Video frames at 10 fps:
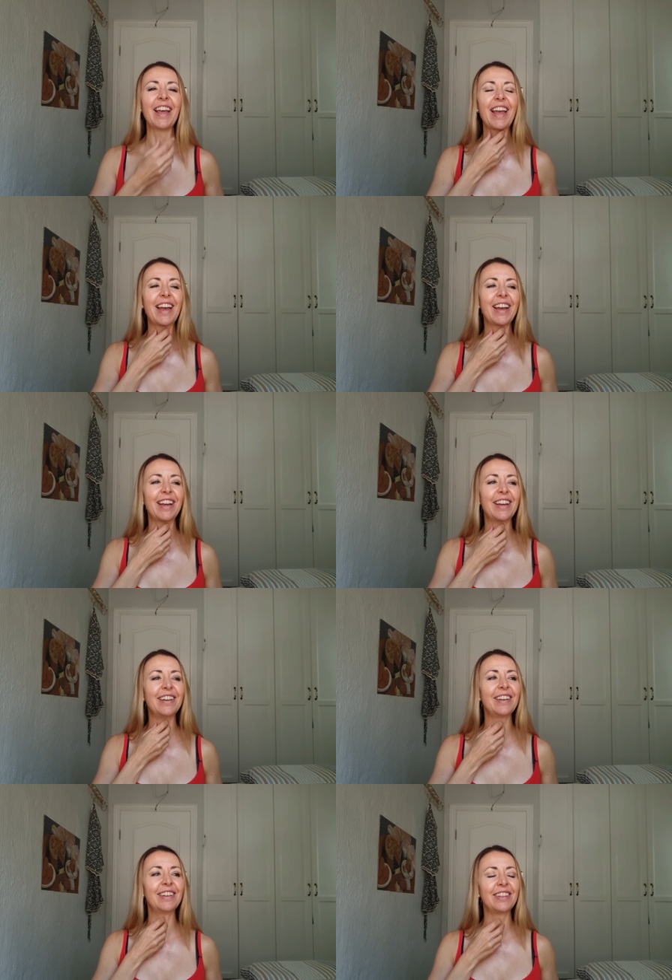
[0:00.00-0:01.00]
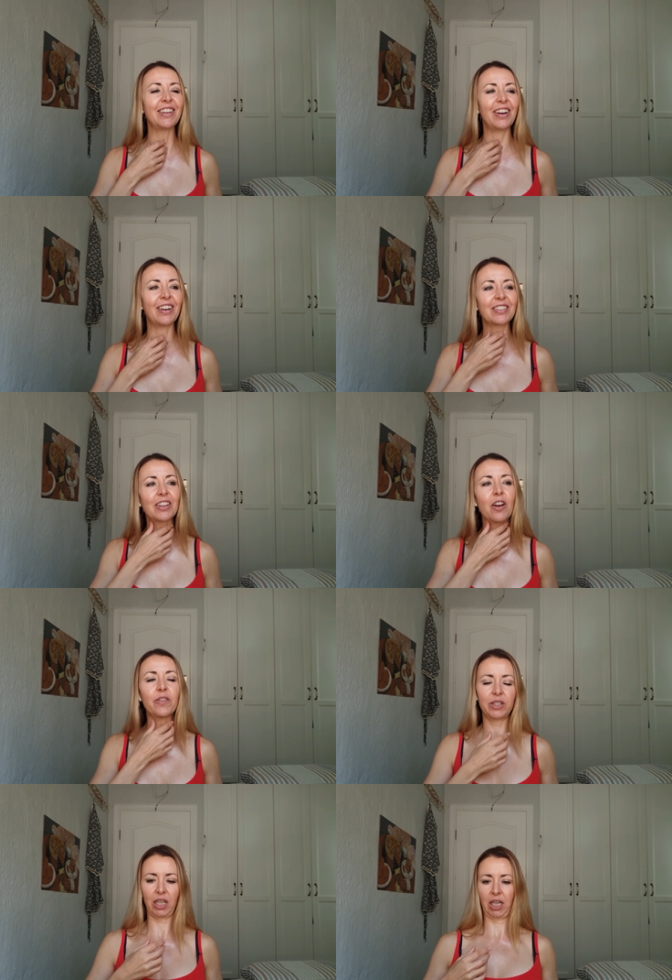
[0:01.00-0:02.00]
uh, yeah, so
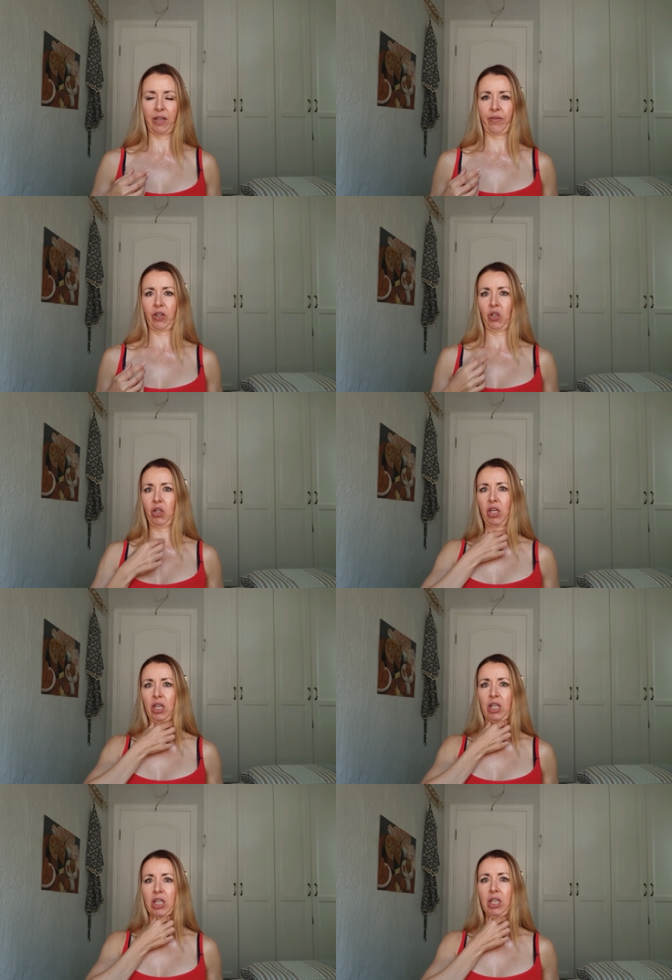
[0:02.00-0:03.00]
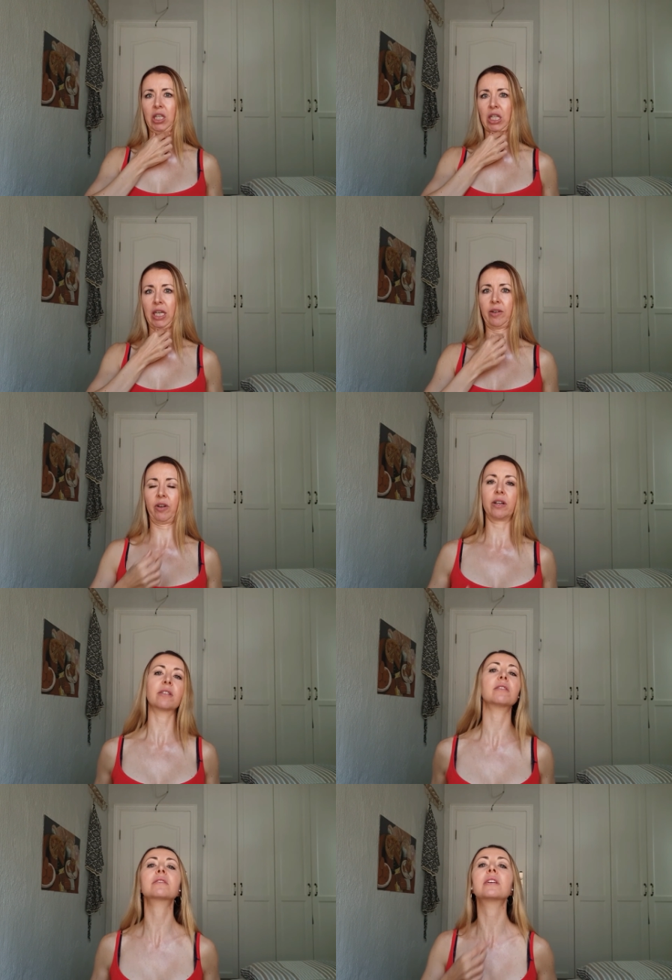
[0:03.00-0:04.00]
obviously if I do that, there's neck
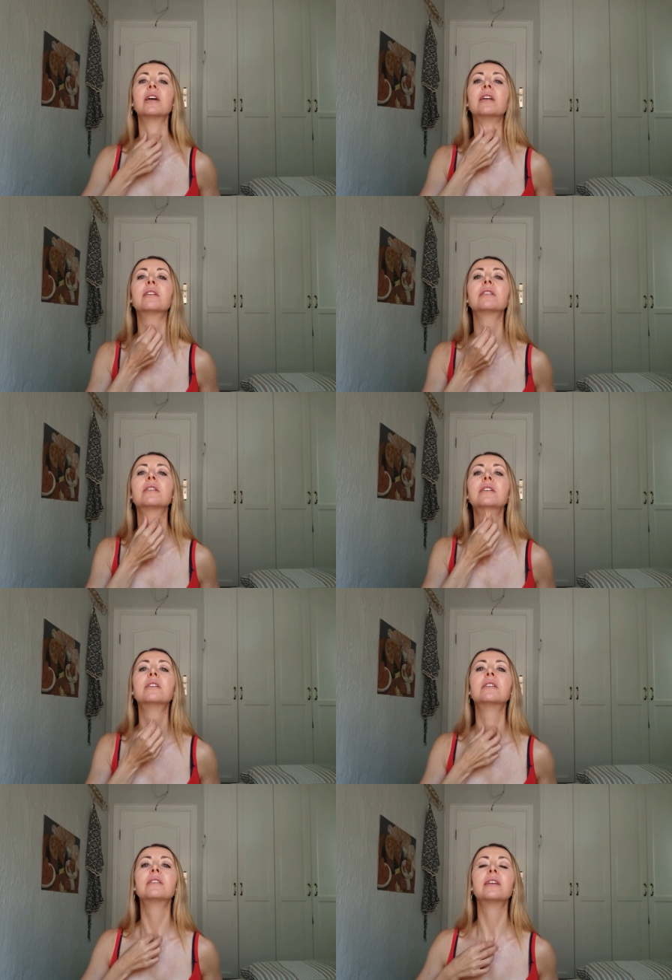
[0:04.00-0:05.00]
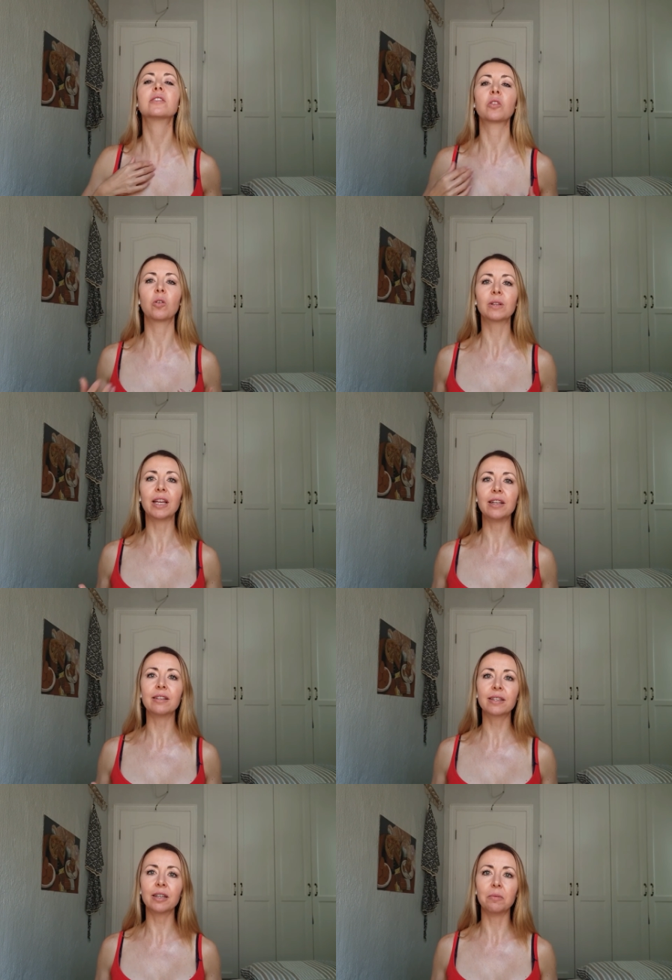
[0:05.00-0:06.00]
wrinkles and there's old lady
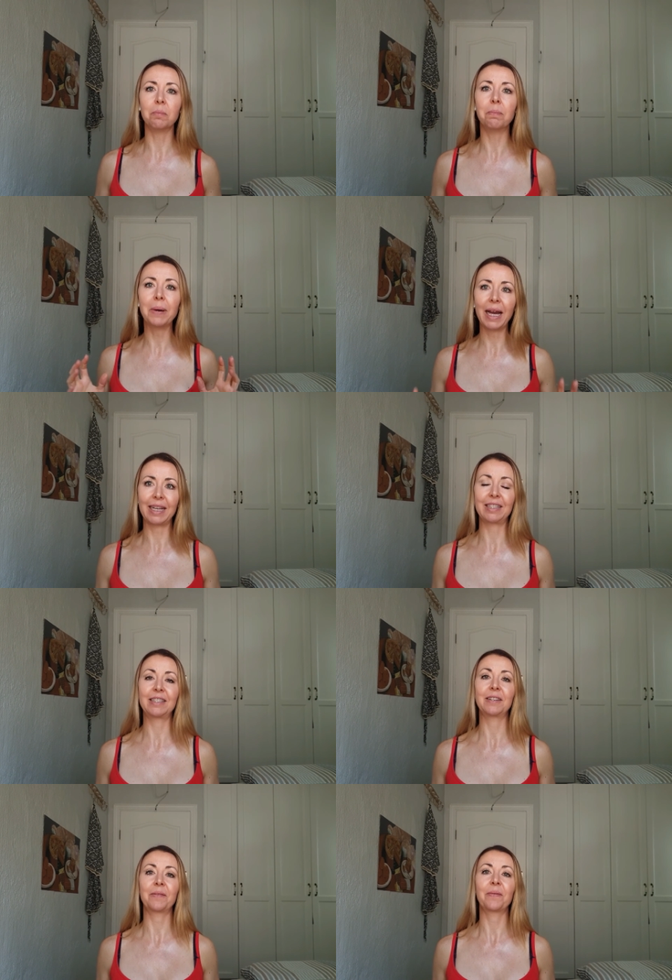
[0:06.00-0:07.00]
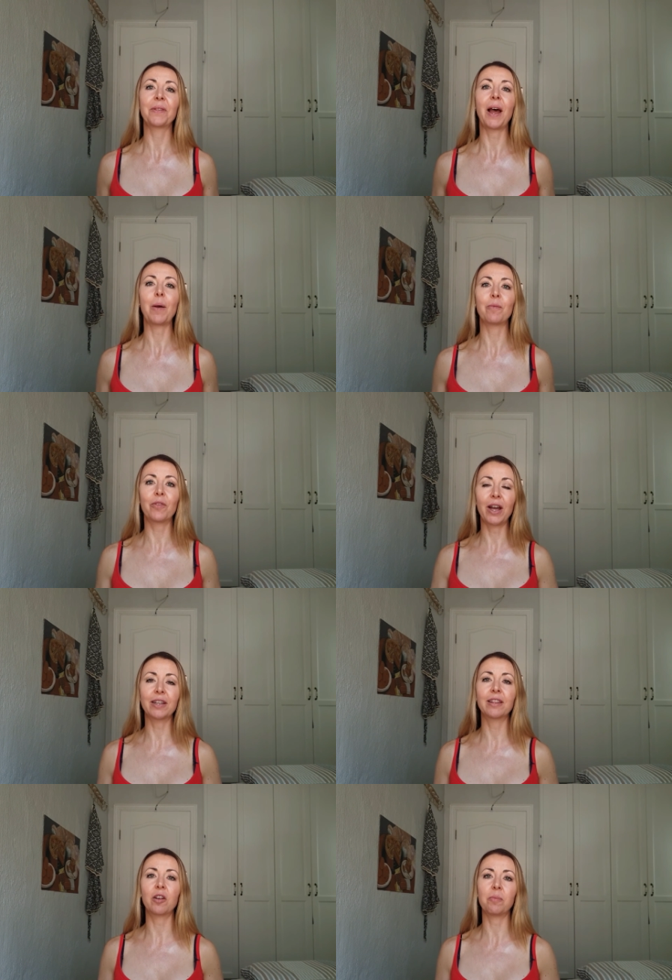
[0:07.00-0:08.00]
skin, but I'm
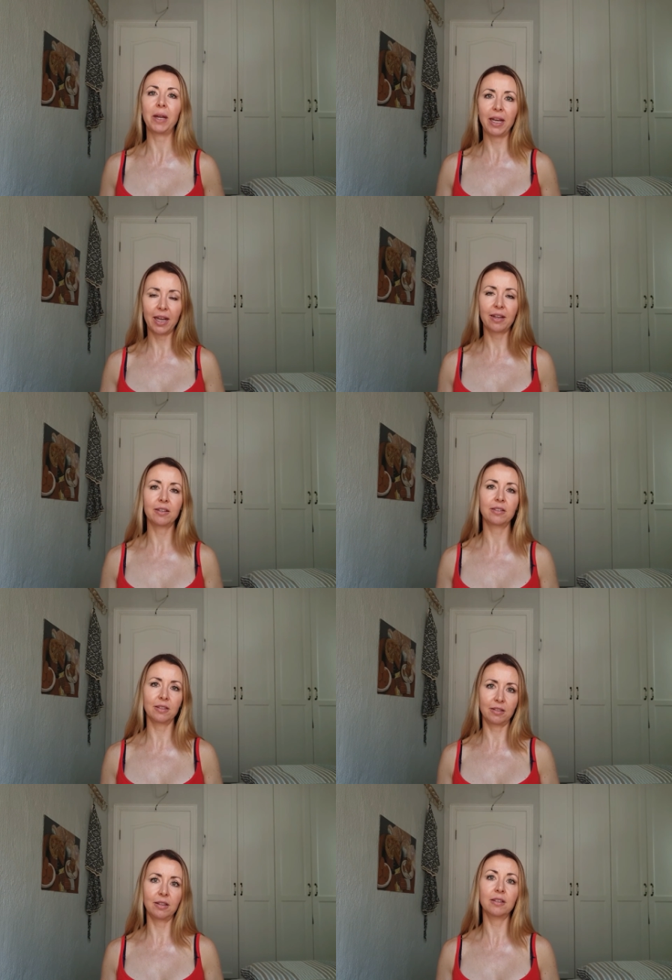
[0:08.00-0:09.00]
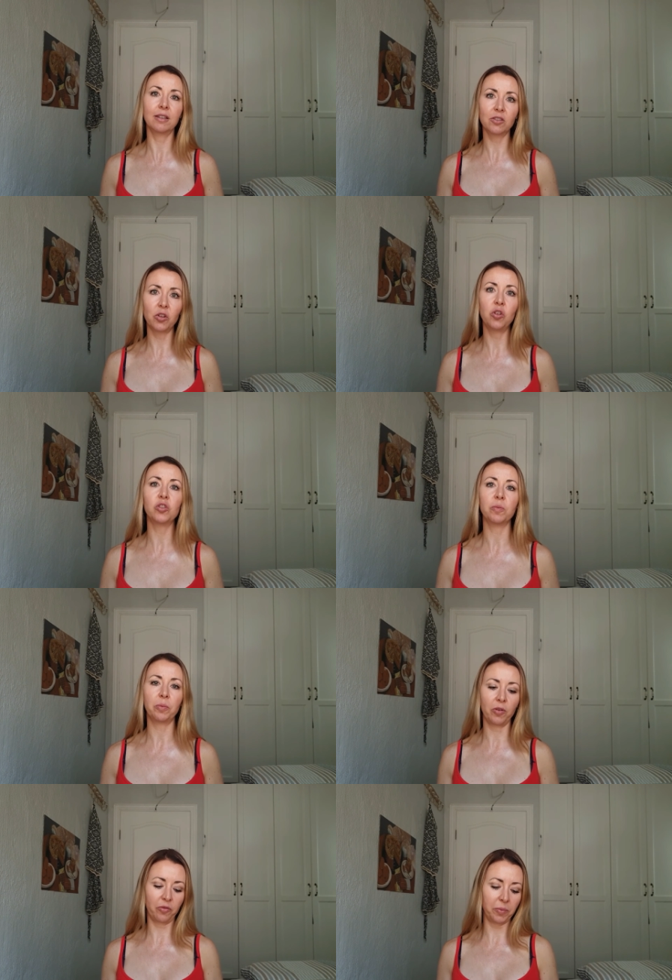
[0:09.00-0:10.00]
finding that on my neck, it's, it, it is a huge
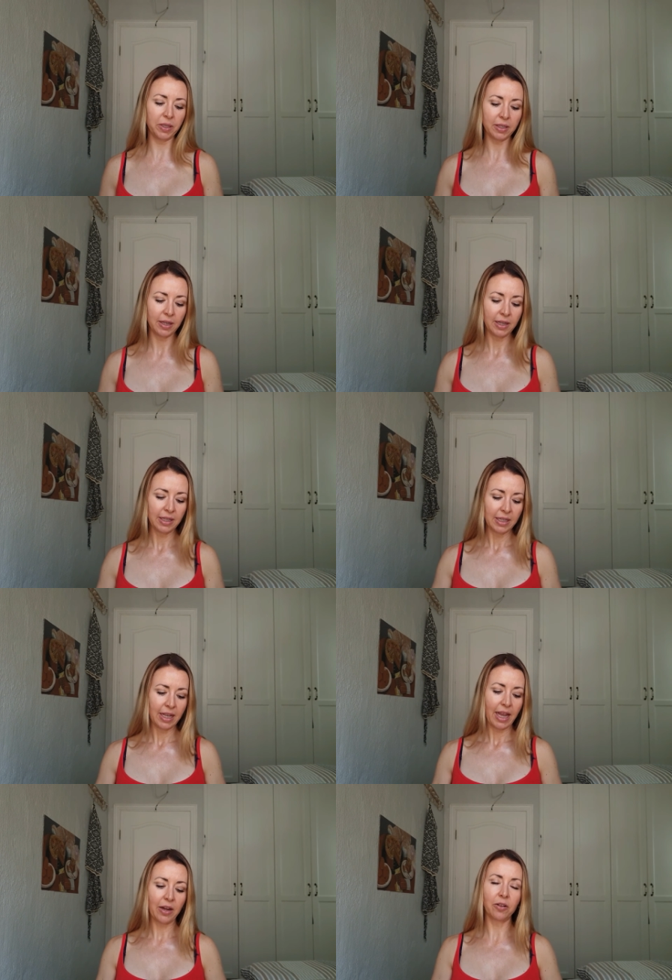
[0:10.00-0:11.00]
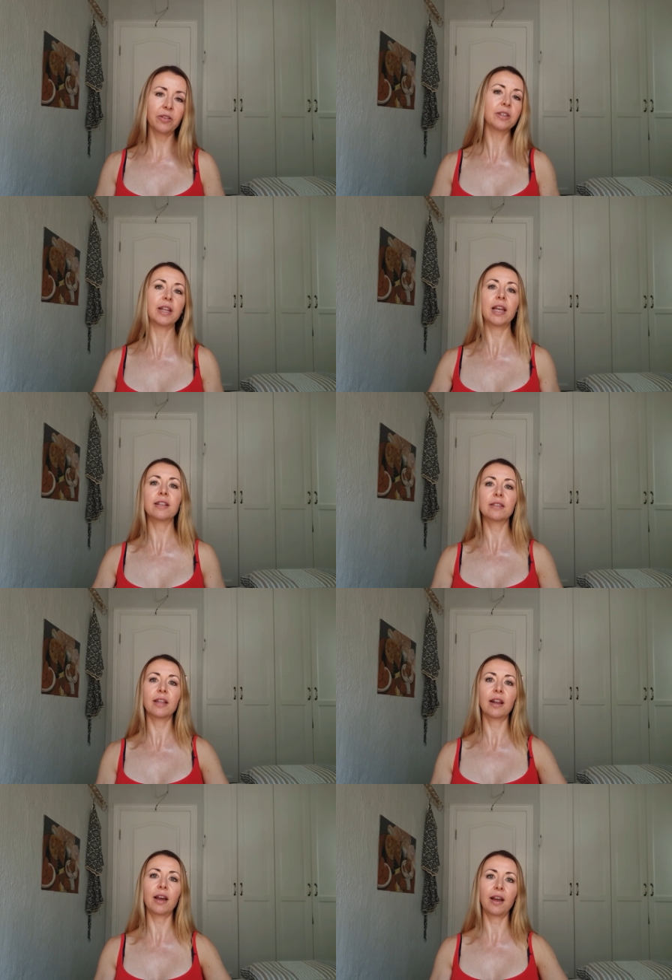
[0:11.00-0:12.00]
improvement. And on the days
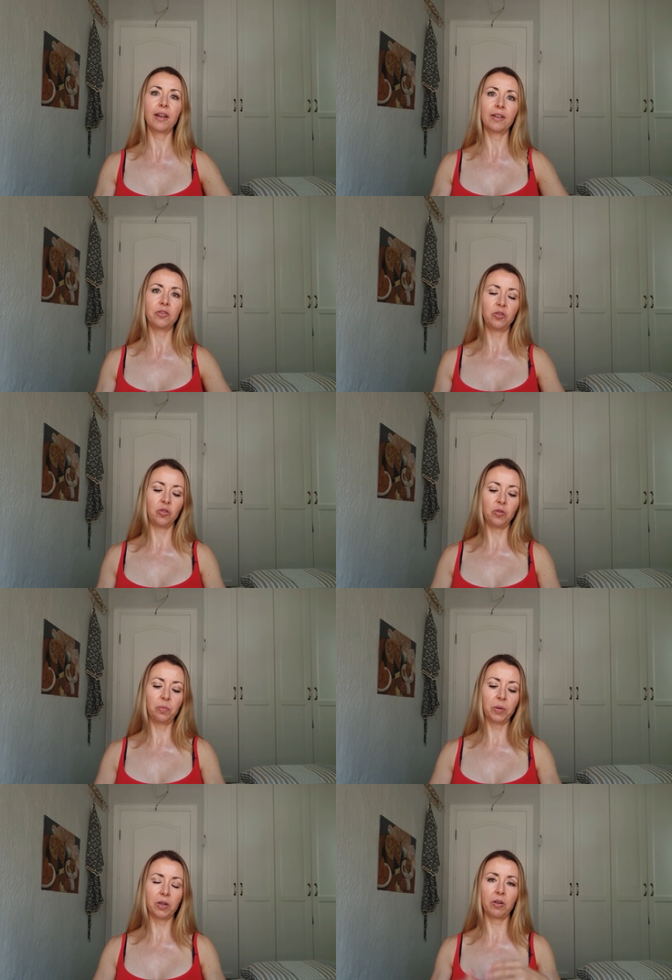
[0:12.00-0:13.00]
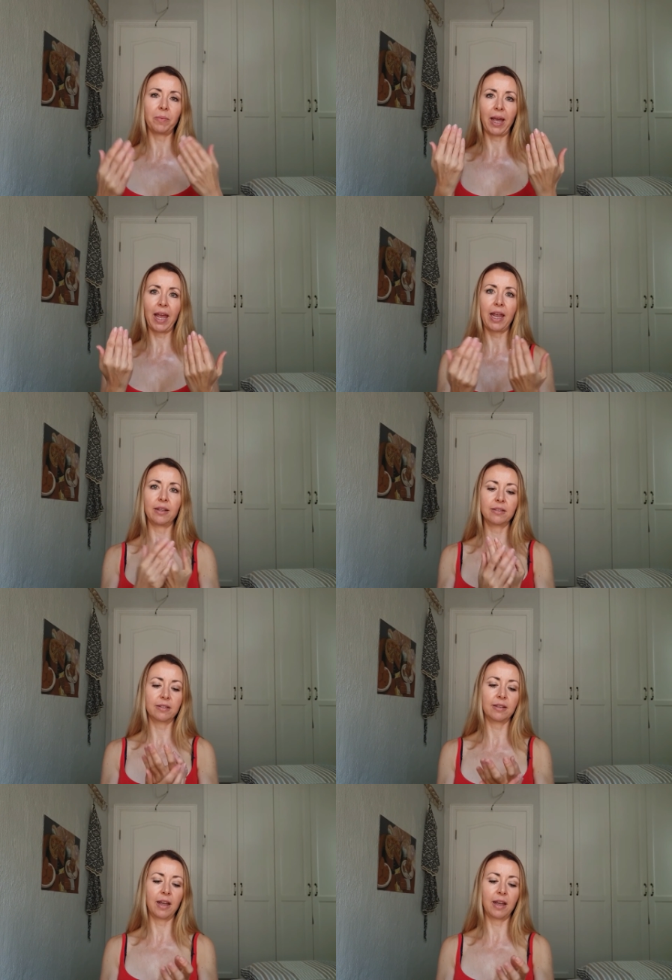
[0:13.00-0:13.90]
that I do put it on my hands,